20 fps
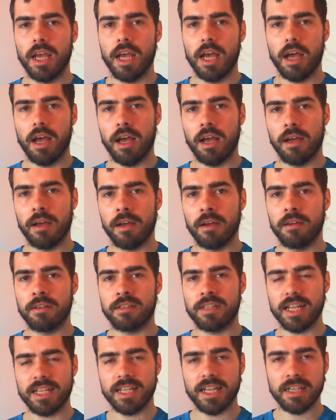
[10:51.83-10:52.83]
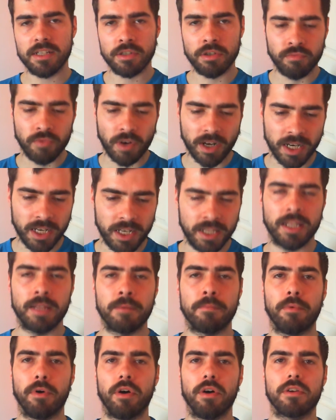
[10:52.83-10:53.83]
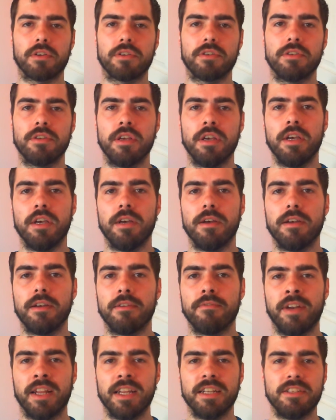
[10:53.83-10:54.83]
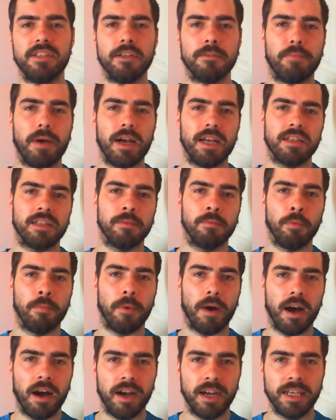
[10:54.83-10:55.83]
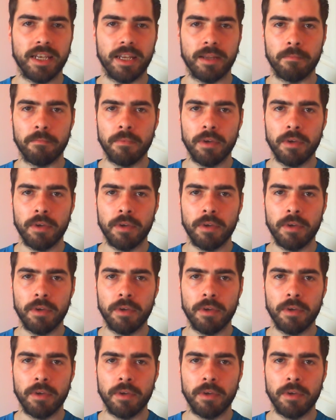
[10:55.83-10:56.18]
Zlatan's gone running into the box. Valencia's passed the ball behind him.